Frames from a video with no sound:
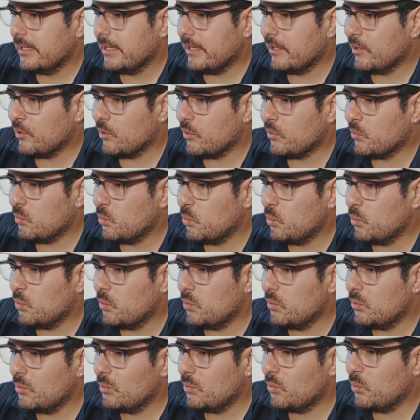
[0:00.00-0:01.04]
you know,
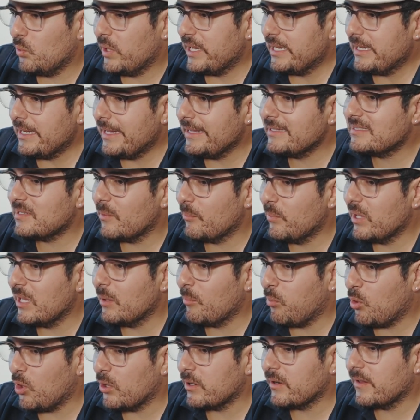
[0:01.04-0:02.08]
we need to be
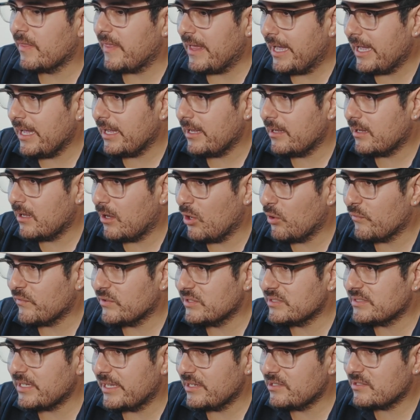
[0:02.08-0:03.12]
a part of that
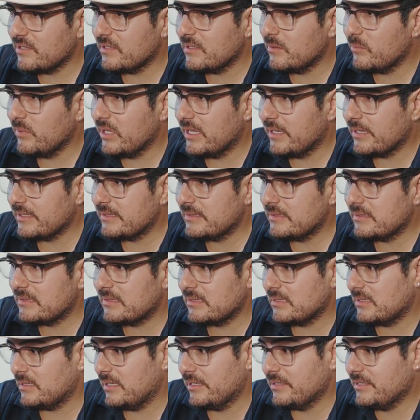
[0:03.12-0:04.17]
conversation
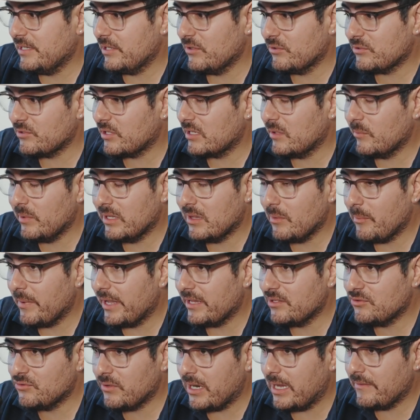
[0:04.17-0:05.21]
because Latinos are gonna be the
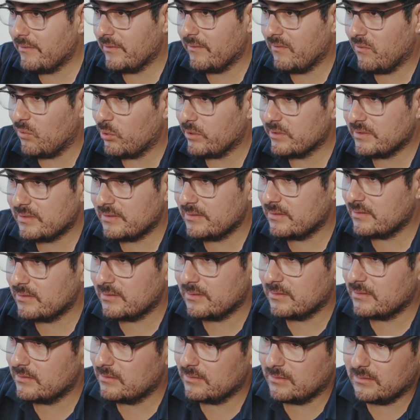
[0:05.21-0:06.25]
main driving
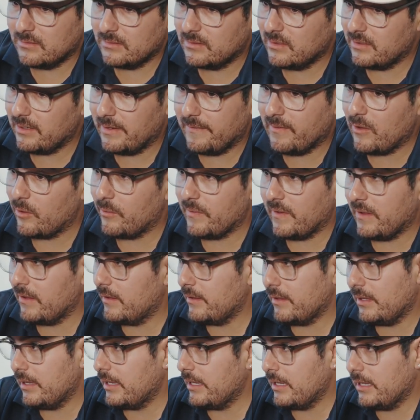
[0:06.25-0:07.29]
force in our
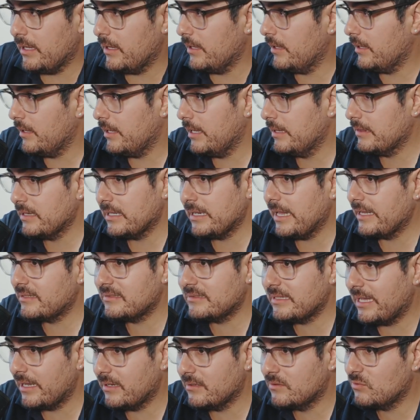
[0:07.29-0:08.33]
I in the
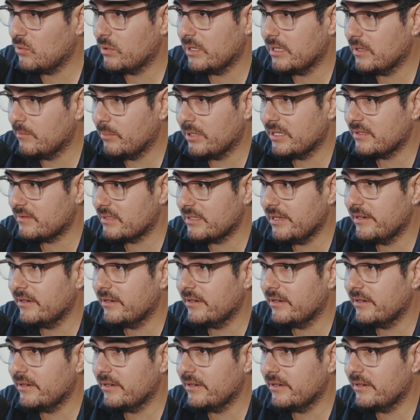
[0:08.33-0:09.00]
next 10, 20 plus